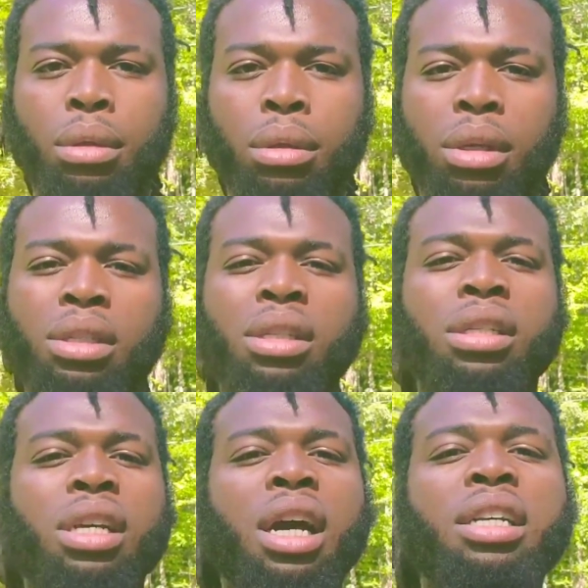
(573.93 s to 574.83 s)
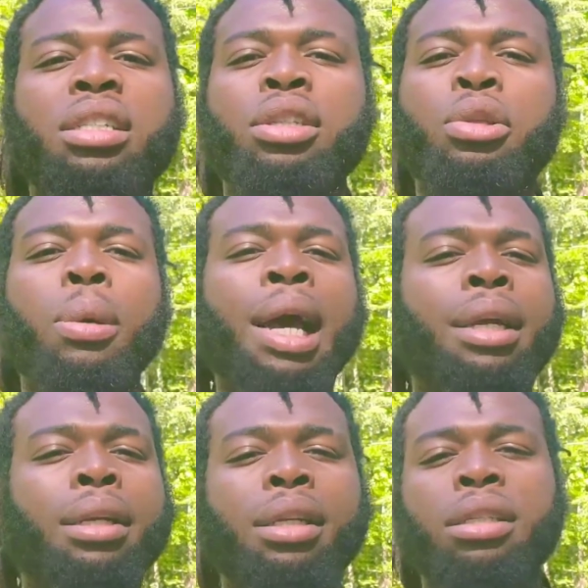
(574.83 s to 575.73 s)
It's this constant
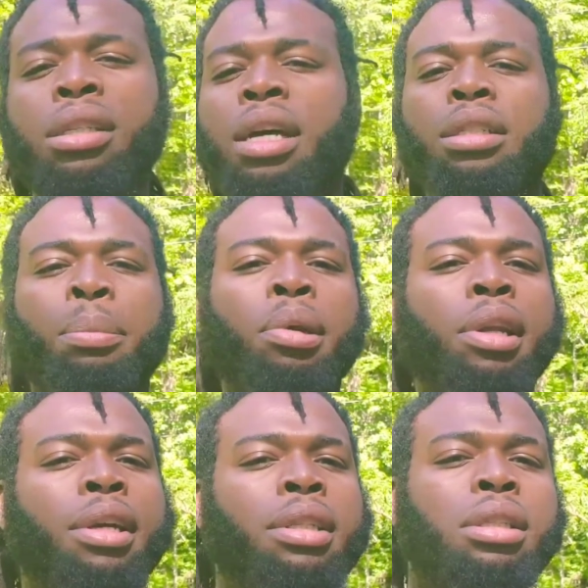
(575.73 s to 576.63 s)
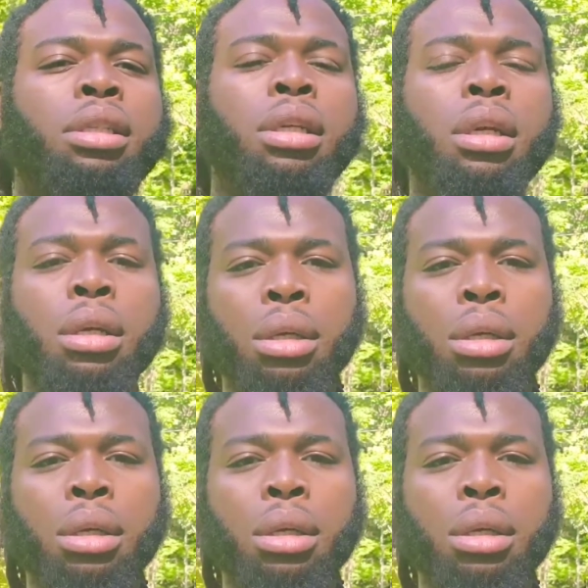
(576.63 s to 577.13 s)
duality, this constant polarity